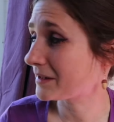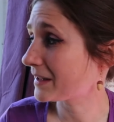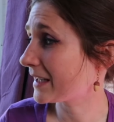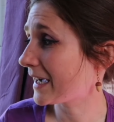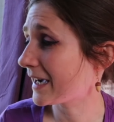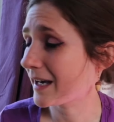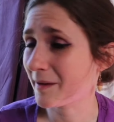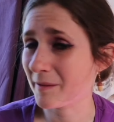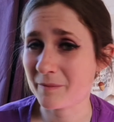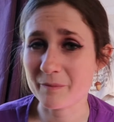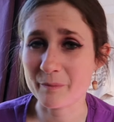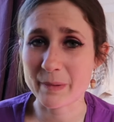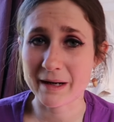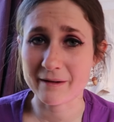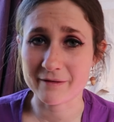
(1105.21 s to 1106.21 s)
They are
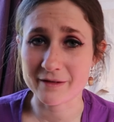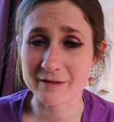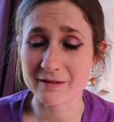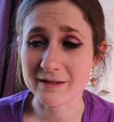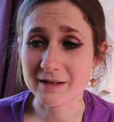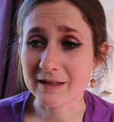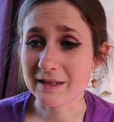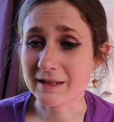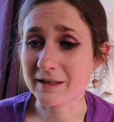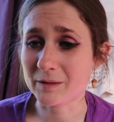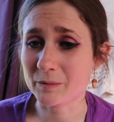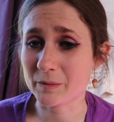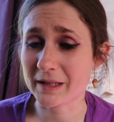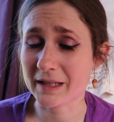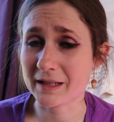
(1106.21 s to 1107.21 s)
barren
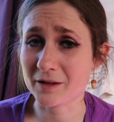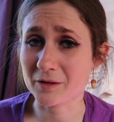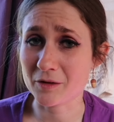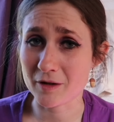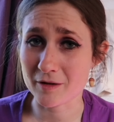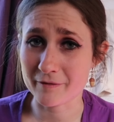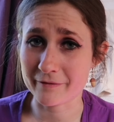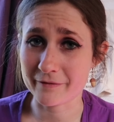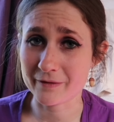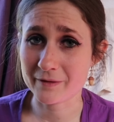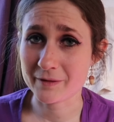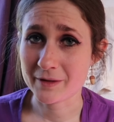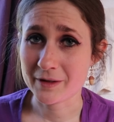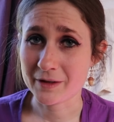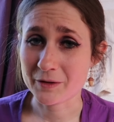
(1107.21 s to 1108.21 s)
and we're getting a lot of
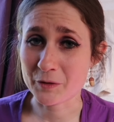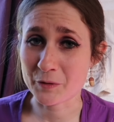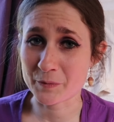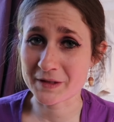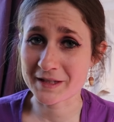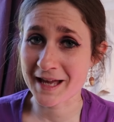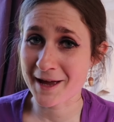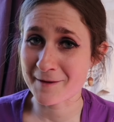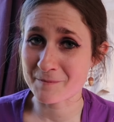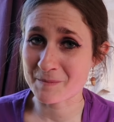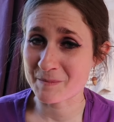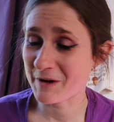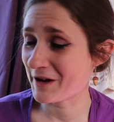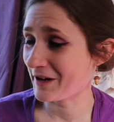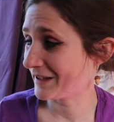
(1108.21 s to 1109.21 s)
upset
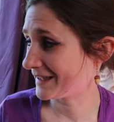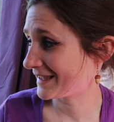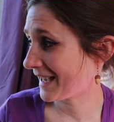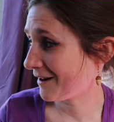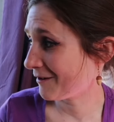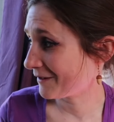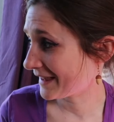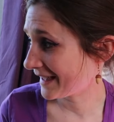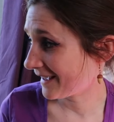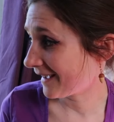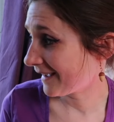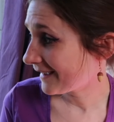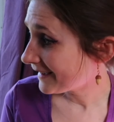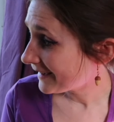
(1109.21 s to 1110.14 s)
birds out there.